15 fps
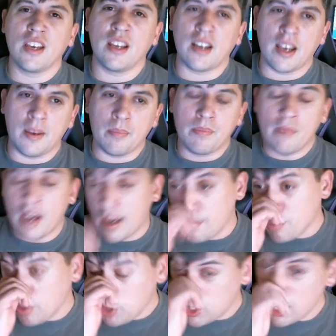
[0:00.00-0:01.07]
And I
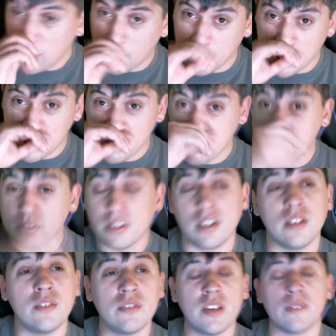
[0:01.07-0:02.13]
appreciate all the support that
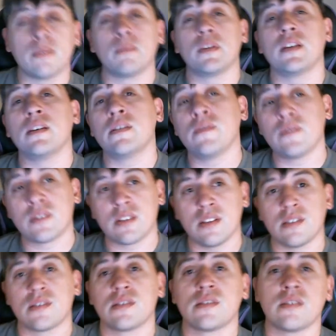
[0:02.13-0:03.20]
you've given me
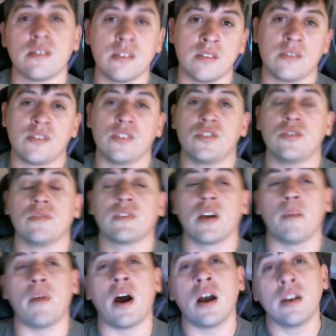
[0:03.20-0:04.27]
since you've
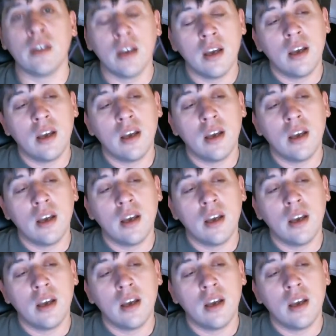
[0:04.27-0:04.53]
come on.